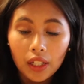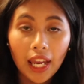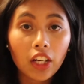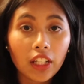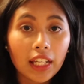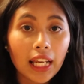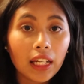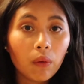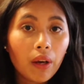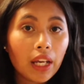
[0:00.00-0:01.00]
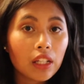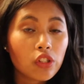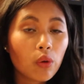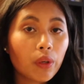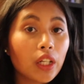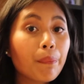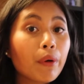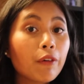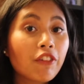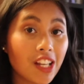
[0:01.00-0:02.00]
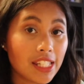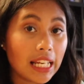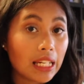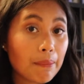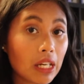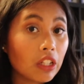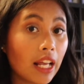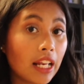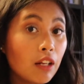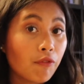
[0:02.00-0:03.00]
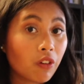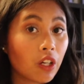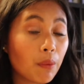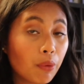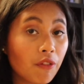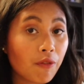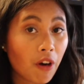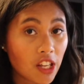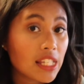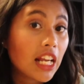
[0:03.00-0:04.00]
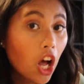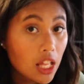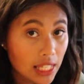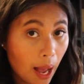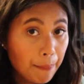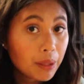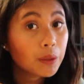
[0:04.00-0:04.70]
carrot cake anyway, and so we're gonna put frosting in the middle, and then we're gonna put frosting on top.